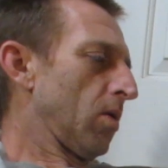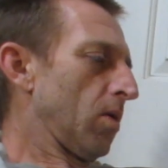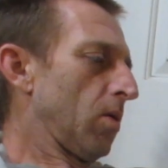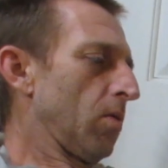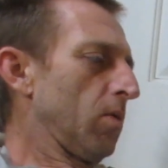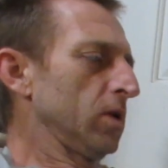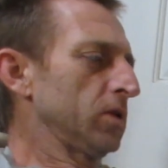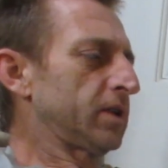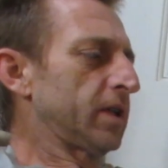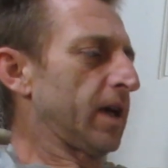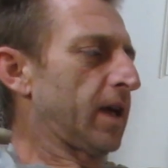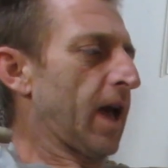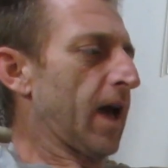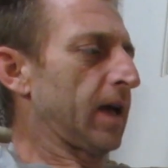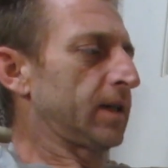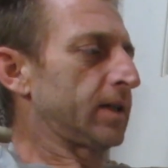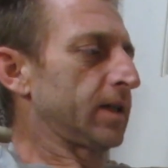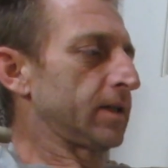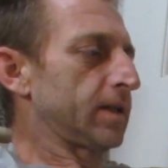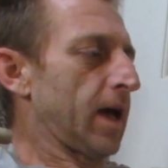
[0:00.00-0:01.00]
Once the
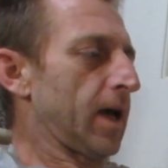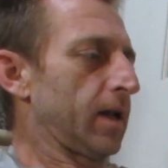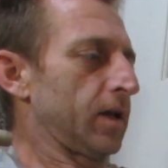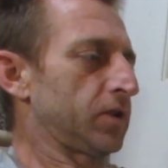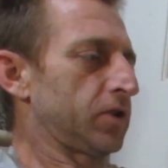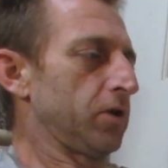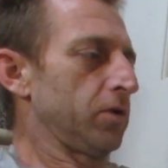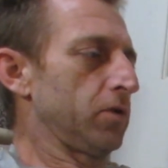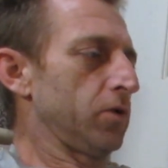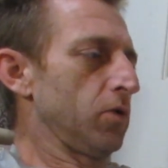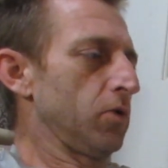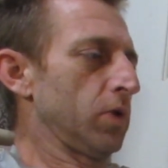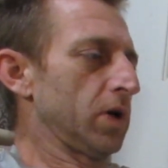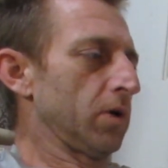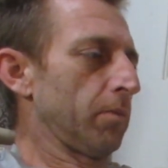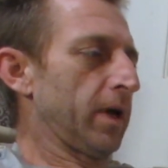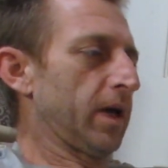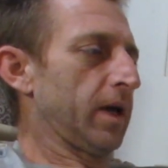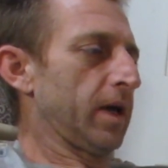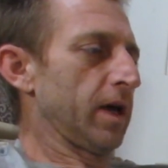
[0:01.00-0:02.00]
case is at issue, you
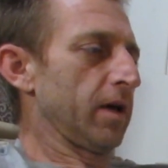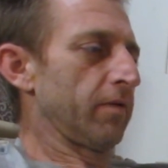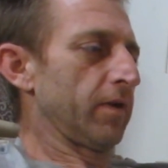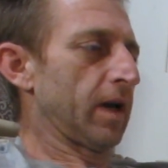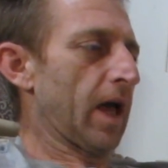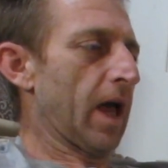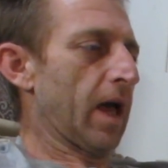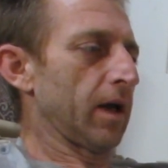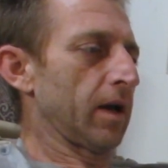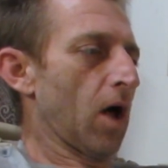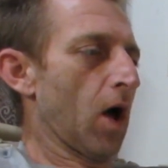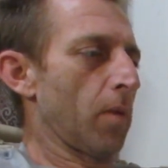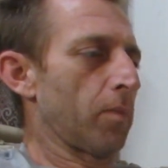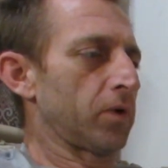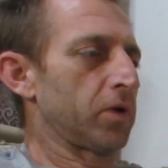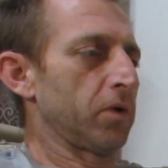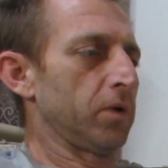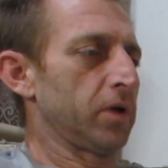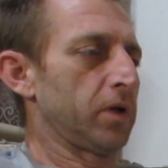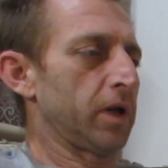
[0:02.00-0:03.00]
will be given an
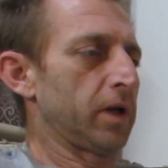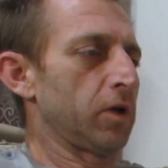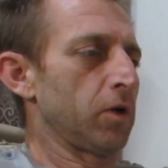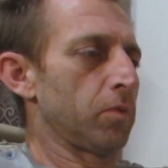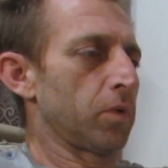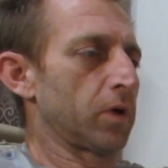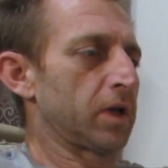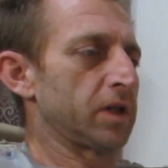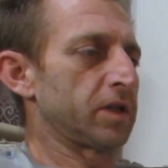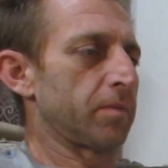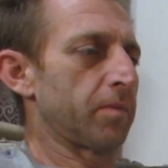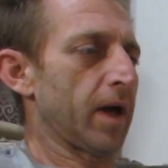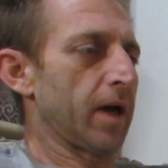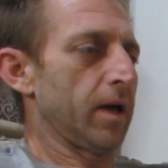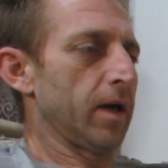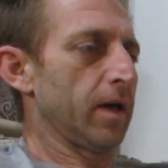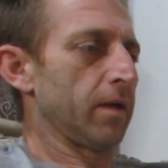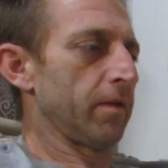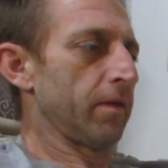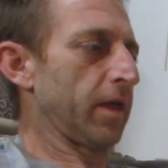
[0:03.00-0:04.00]
opportunity to
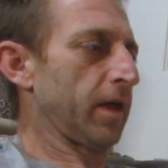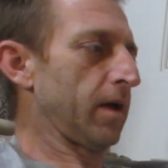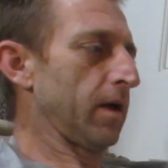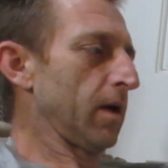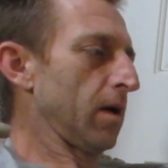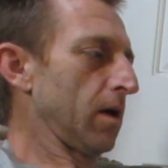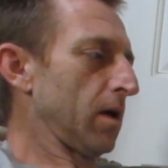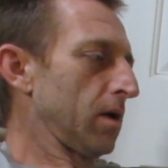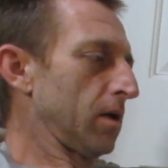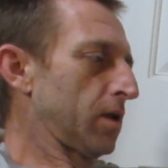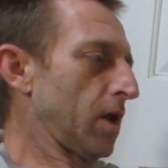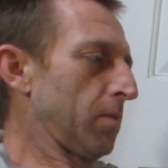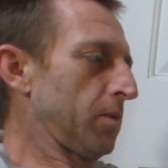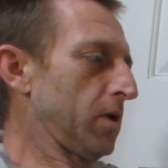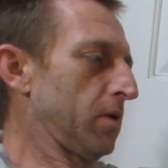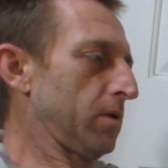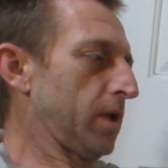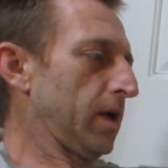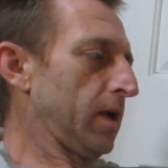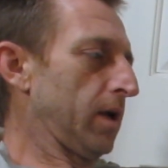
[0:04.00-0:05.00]
participate in the
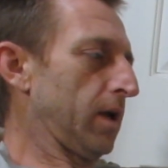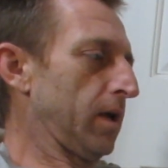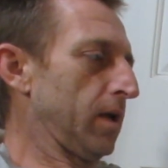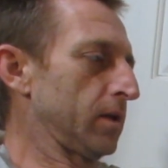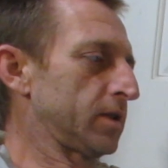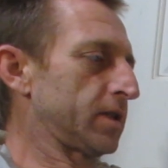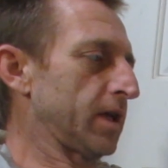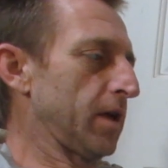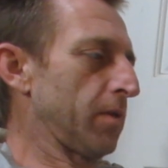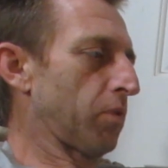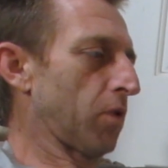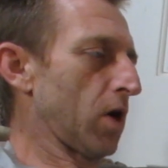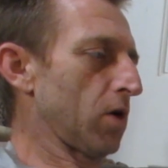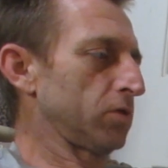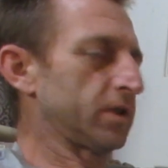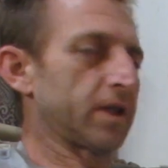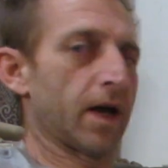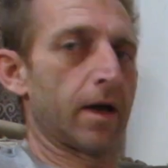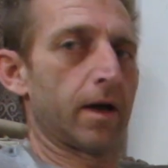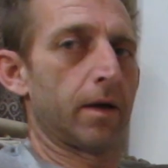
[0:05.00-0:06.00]
WDNC Pro
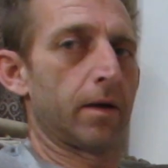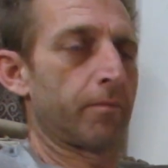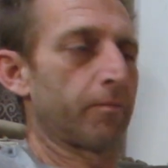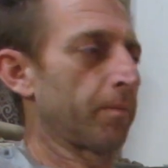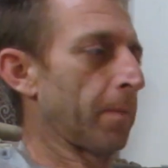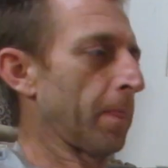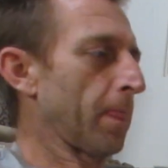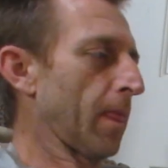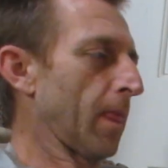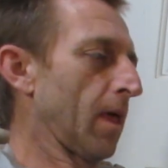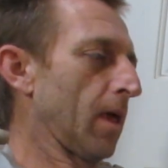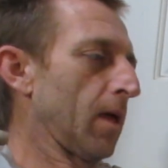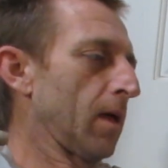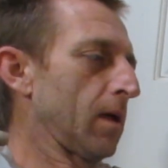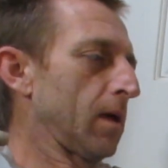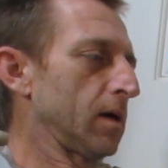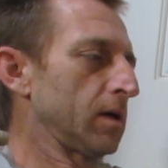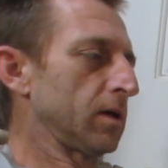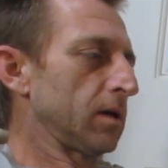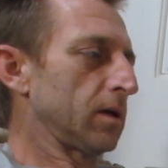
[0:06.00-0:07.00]
Se
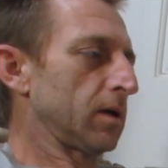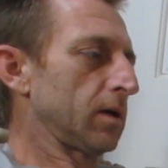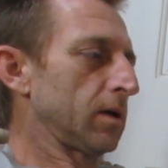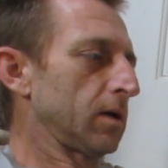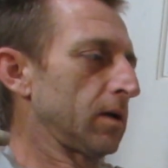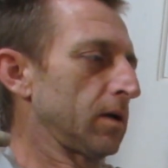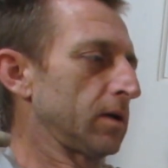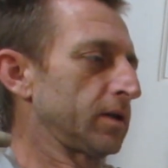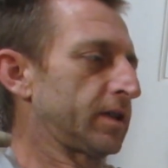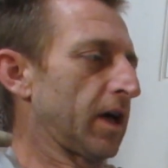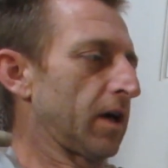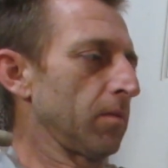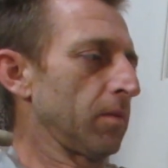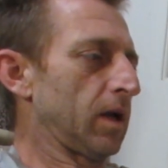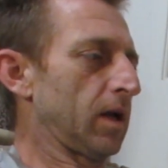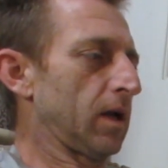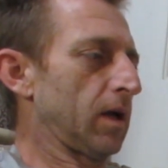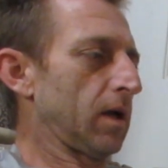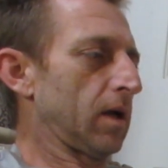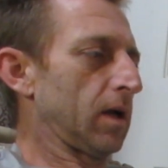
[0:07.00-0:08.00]

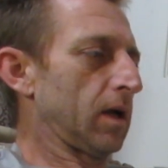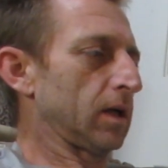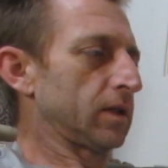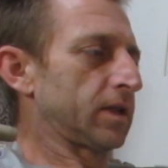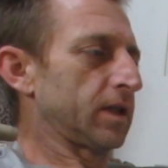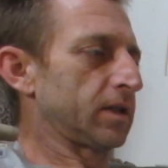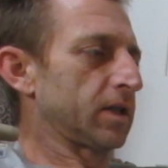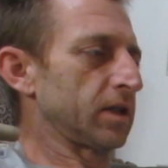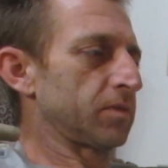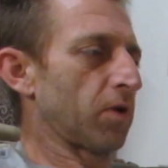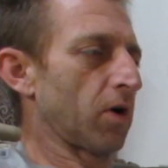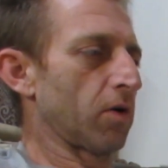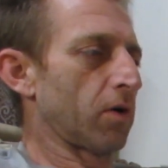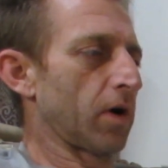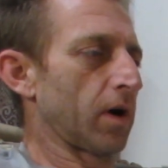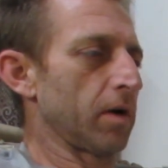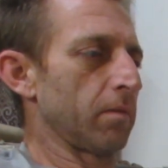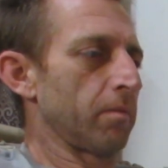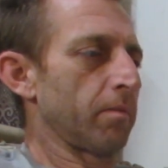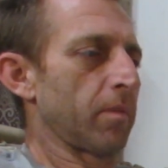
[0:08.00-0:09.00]
Settlement Assistance
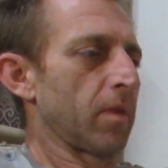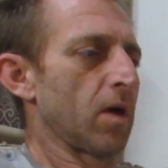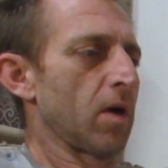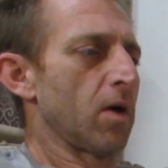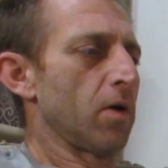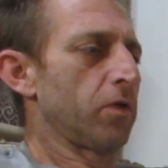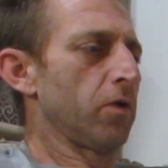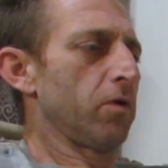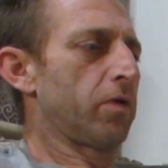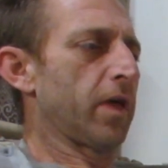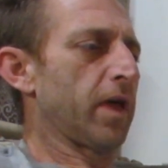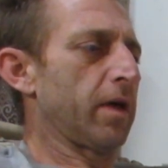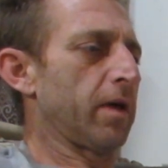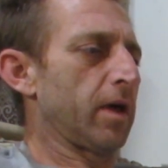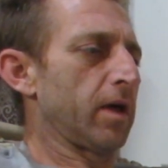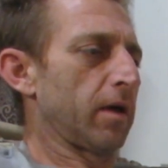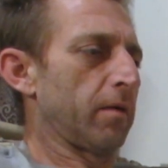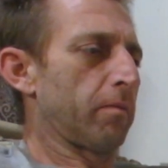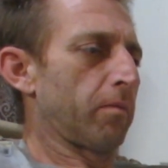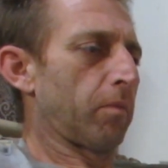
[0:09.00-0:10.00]
Program. Through
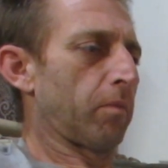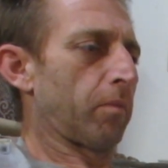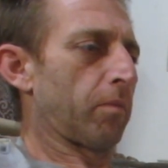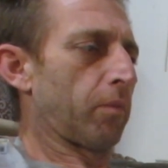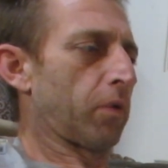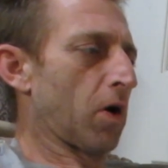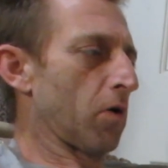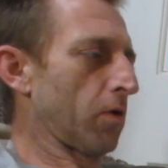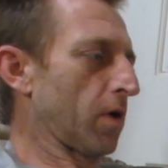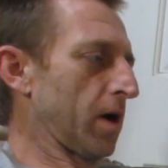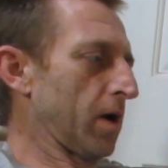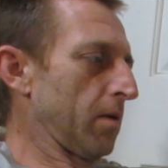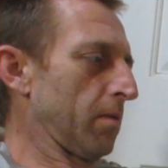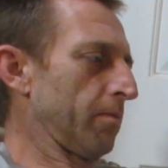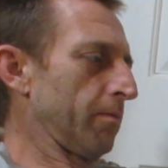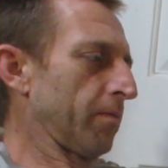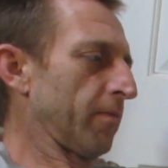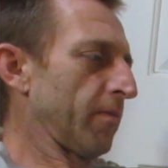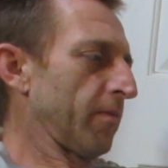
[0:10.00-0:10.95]
the program,